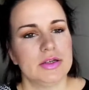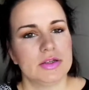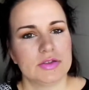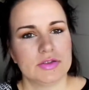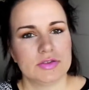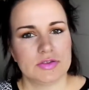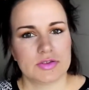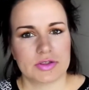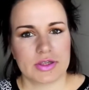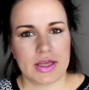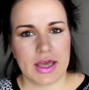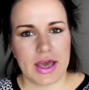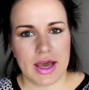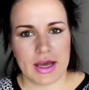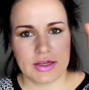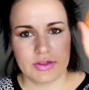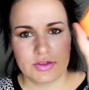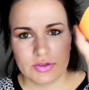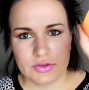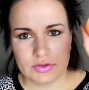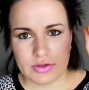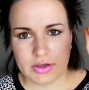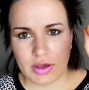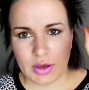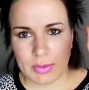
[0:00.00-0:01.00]
So yeah, I
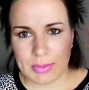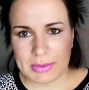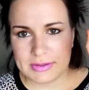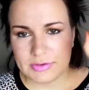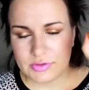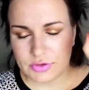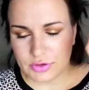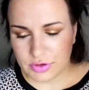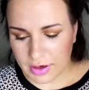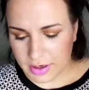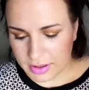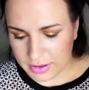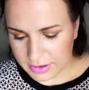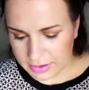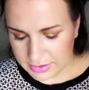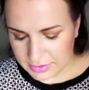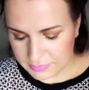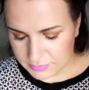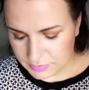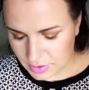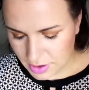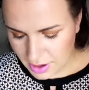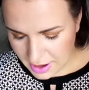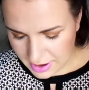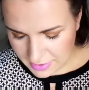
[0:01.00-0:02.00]
do recommend trying it
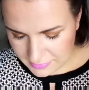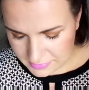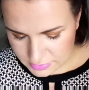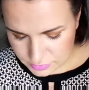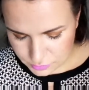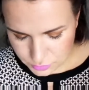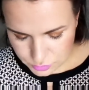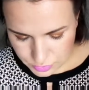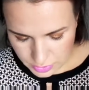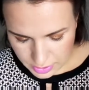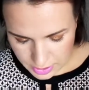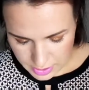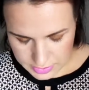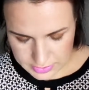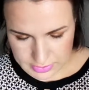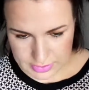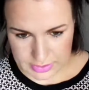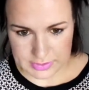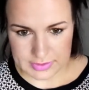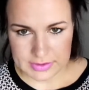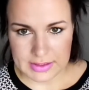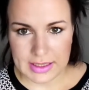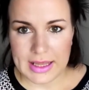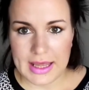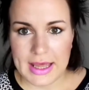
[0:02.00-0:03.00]
if you haven't tried
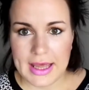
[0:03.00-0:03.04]
it.